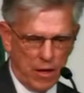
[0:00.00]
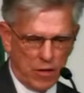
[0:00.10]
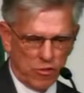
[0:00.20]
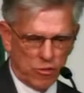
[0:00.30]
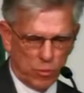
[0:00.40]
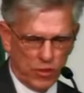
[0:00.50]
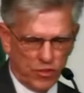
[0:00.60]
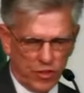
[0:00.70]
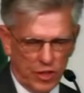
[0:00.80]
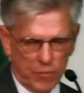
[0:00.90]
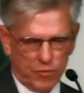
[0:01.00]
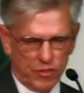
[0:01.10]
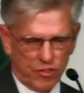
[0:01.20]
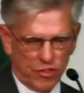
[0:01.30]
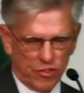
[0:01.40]
Switch the
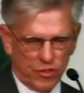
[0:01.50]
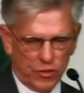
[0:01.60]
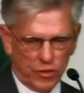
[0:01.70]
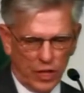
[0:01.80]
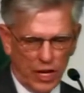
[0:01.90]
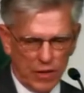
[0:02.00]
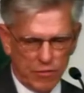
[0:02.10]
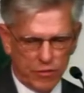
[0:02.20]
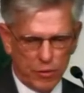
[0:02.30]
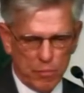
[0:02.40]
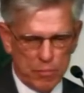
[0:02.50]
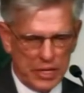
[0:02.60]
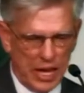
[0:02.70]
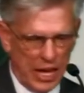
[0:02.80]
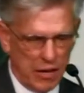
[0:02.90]
emphasis in your life from
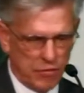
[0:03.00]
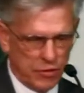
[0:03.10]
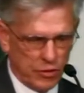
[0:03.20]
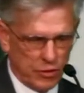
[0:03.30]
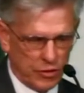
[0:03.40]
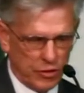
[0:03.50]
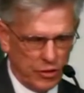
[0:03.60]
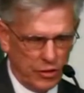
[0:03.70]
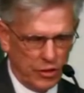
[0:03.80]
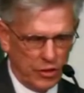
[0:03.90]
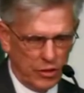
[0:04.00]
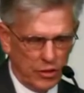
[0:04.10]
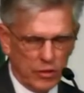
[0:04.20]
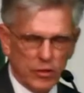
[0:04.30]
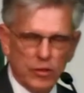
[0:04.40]
behavior
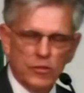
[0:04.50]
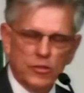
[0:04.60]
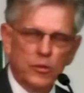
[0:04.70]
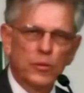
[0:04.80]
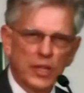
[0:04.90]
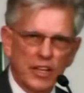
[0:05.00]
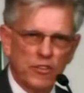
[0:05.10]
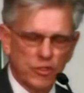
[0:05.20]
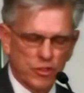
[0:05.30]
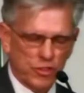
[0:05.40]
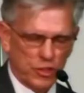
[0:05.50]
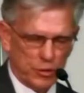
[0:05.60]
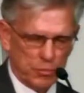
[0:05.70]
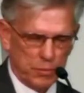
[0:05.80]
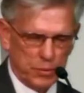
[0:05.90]
to
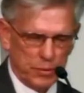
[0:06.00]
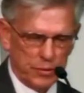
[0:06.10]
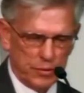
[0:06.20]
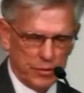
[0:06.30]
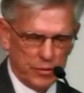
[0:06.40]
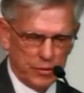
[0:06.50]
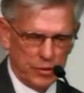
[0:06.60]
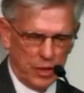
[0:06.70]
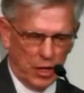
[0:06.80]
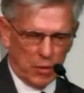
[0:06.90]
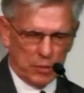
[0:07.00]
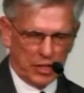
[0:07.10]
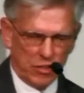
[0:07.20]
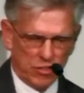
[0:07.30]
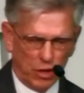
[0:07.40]
relationship.
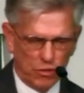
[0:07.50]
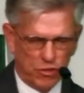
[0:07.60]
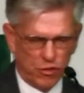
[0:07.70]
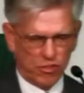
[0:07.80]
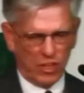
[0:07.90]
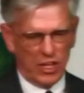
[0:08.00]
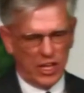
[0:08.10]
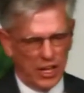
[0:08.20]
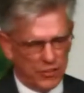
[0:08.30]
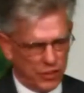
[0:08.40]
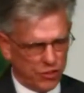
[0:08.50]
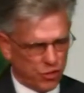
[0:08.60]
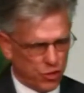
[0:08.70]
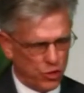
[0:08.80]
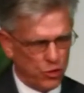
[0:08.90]
Because don't you see, the
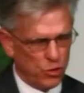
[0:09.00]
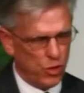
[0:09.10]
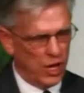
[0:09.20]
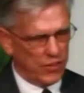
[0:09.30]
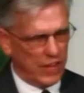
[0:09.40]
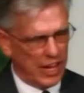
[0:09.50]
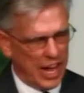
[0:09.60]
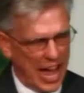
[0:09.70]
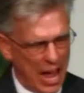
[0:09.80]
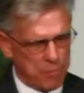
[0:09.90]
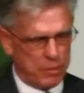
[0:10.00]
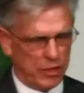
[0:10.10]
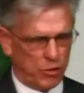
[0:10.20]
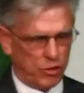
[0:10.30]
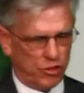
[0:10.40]
true, the happy
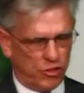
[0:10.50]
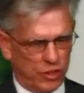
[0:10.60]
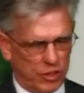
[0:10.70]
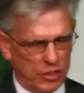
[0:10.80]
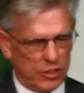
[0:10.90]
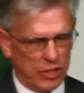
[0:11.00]
Christian